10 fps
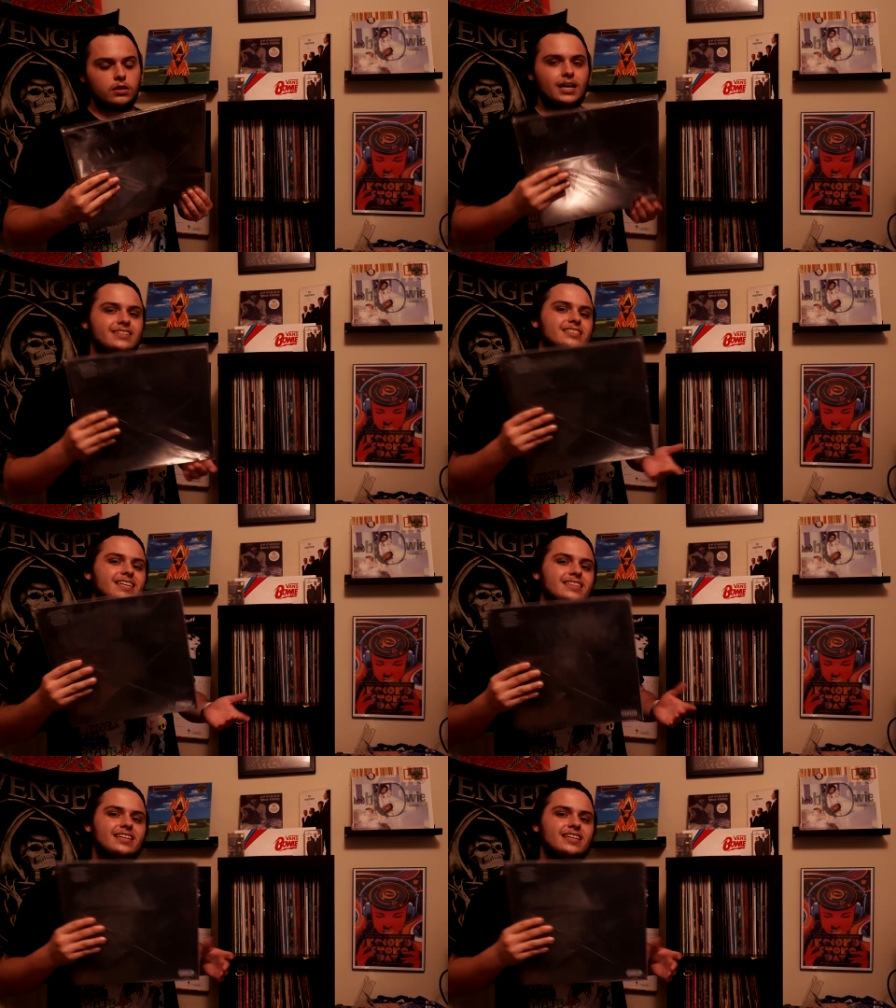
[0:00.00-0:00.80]
I just
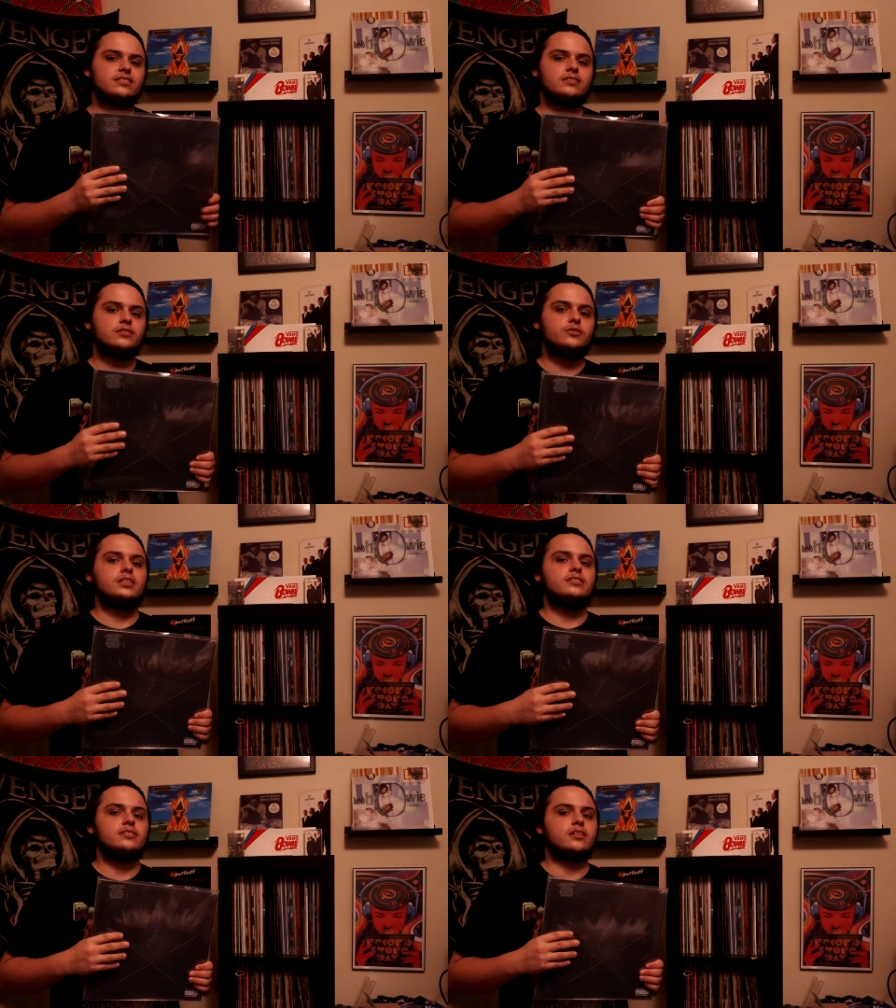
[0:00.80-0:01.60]
hate that, it
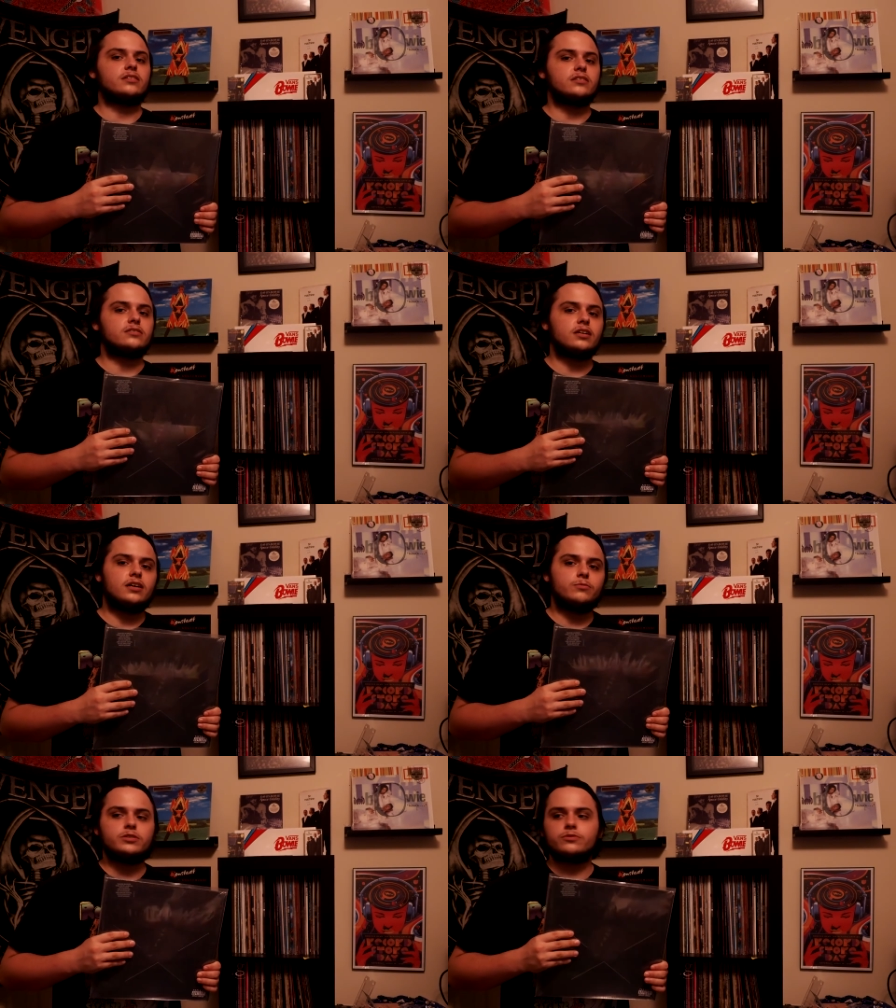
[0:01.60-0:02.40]
ended like this. I
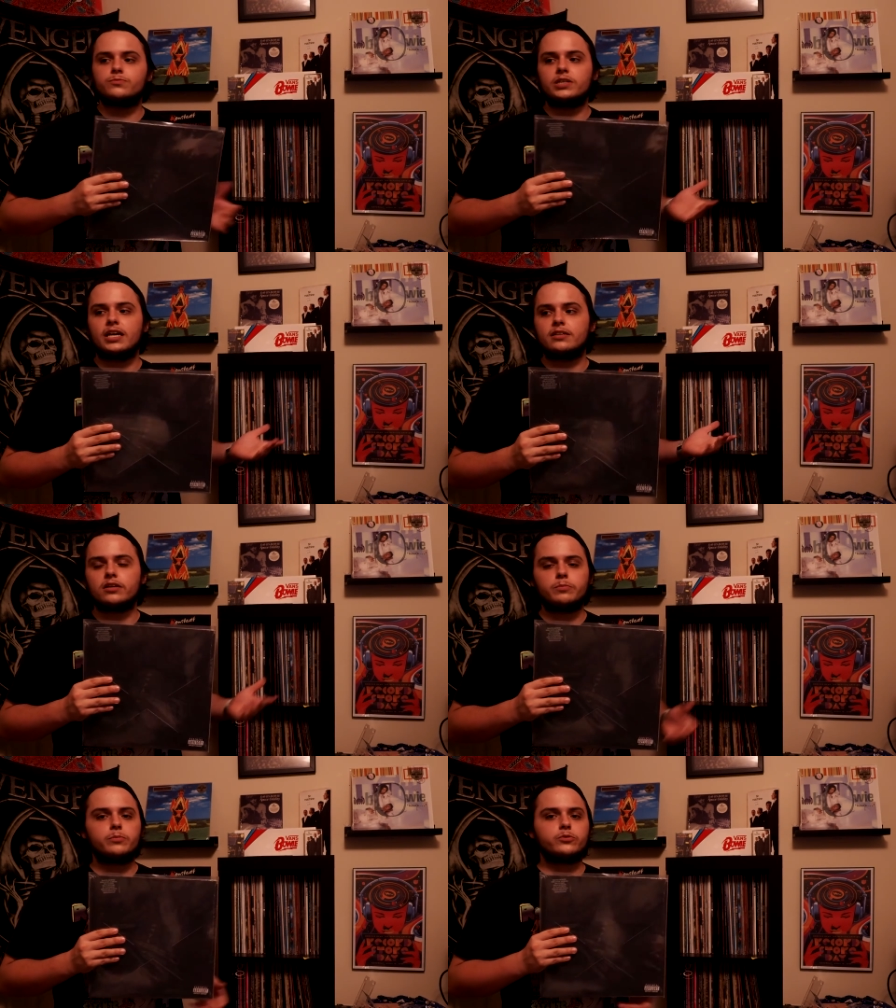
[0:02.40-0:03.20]
wish we had a
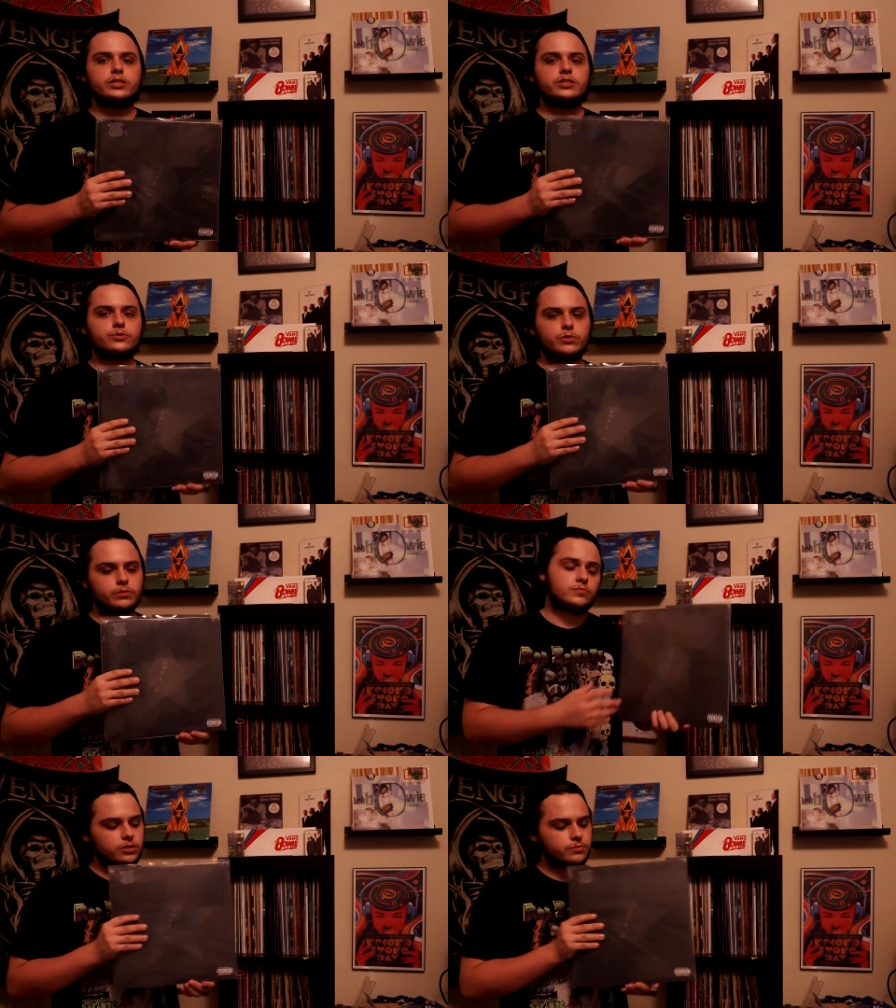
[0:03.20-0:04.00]
couple more years with
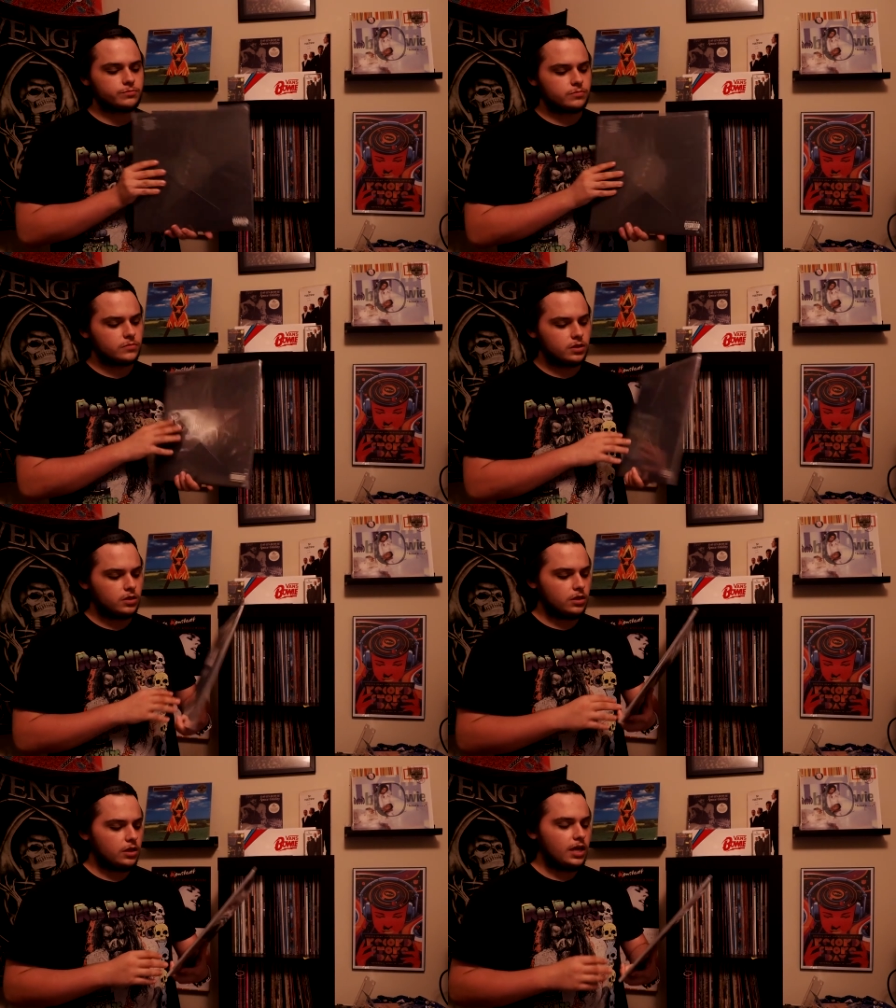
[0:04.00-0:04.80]
him,
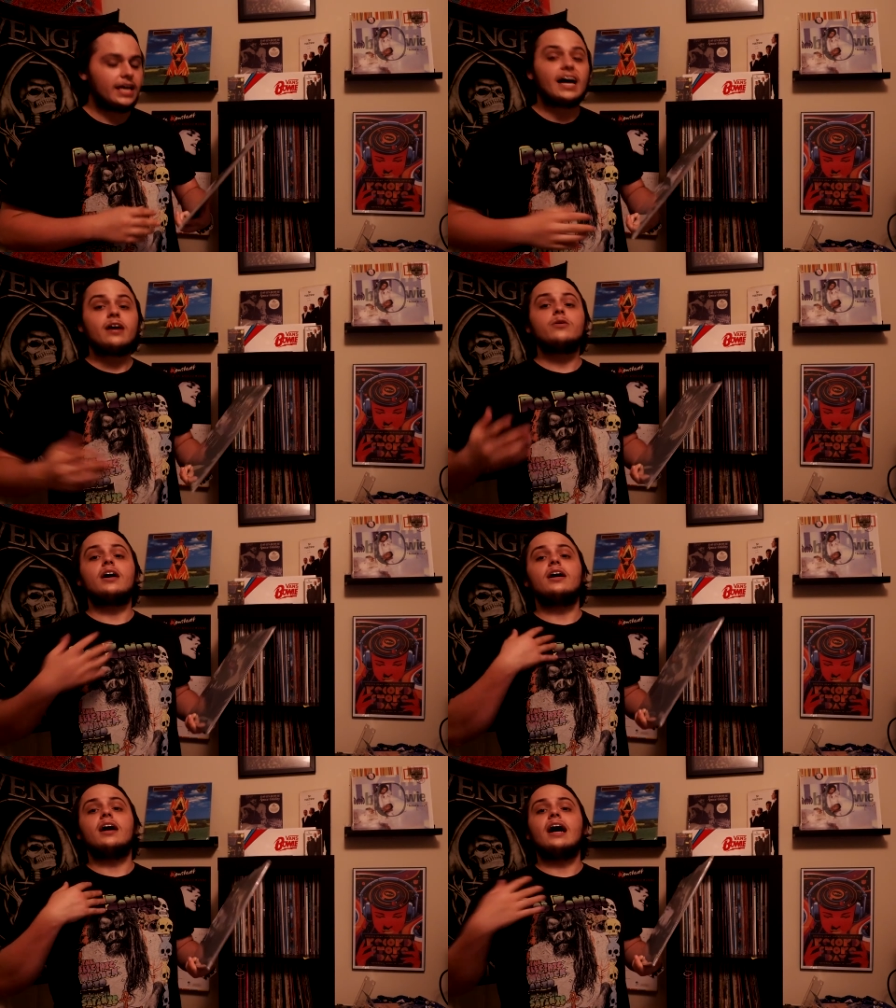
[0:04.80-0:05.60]
And
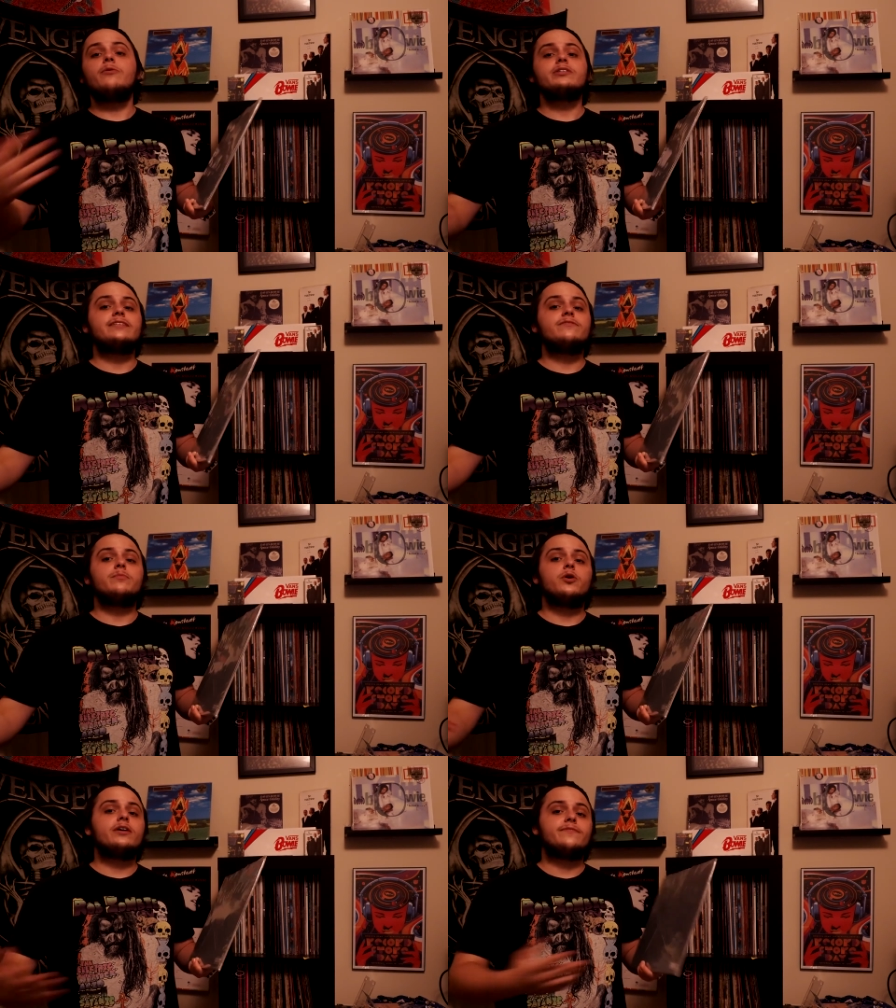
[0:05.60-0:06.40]
I wasn't even a
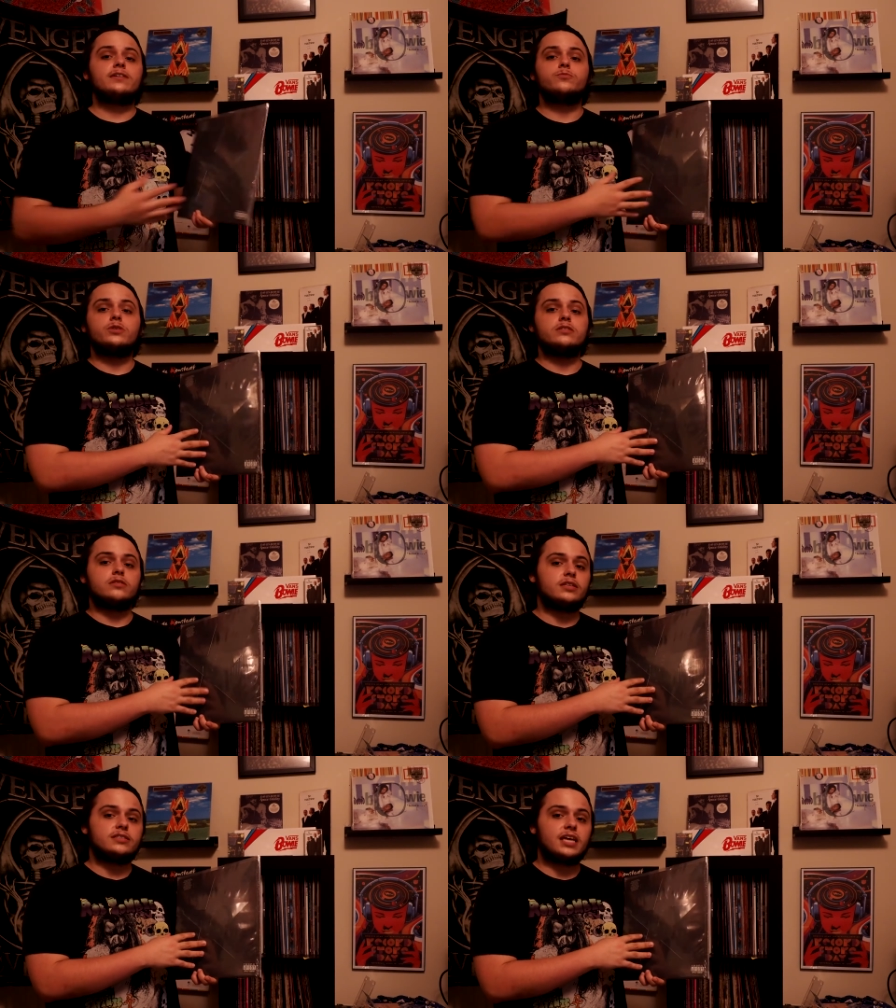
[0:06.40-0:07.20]
Bowie fan
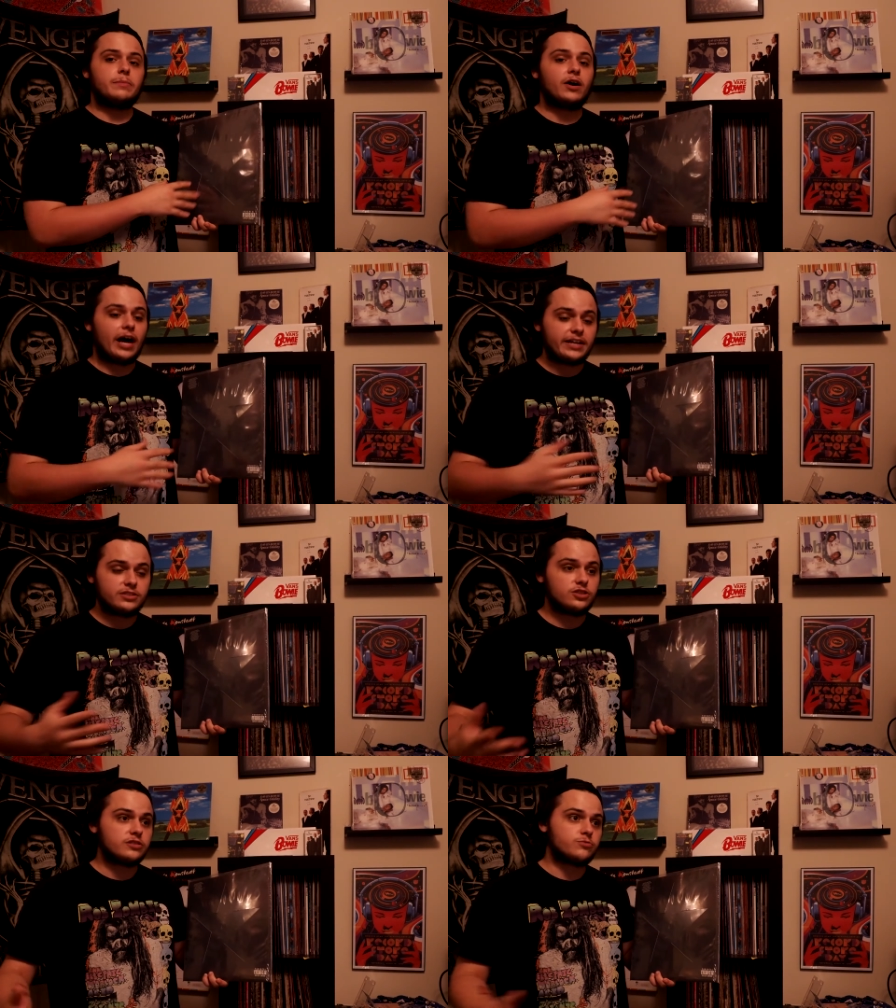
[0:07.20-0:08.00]
when this came out. I
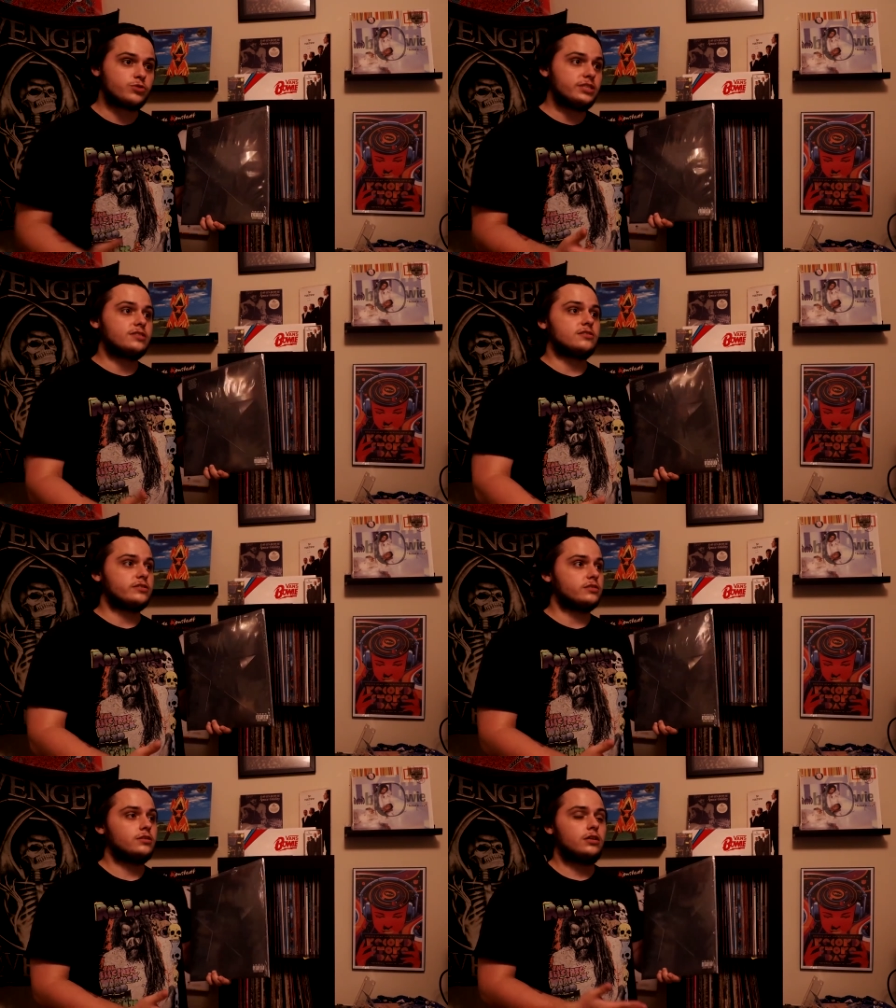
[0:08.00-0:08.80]
just recently,